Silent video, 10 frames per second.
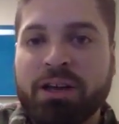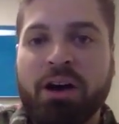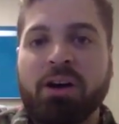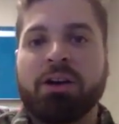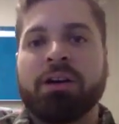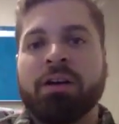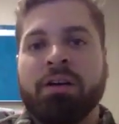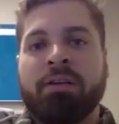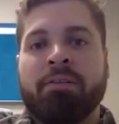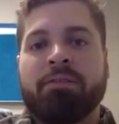are
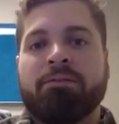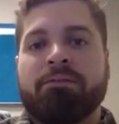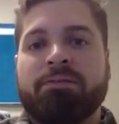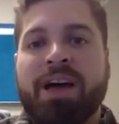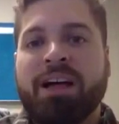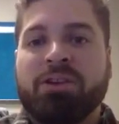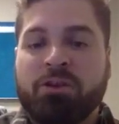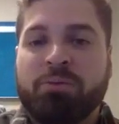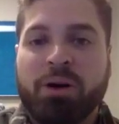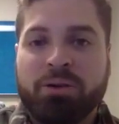
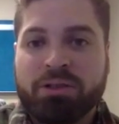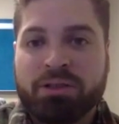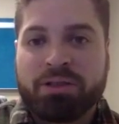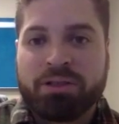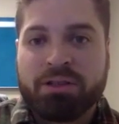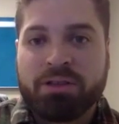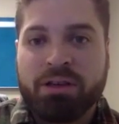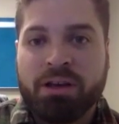value posts,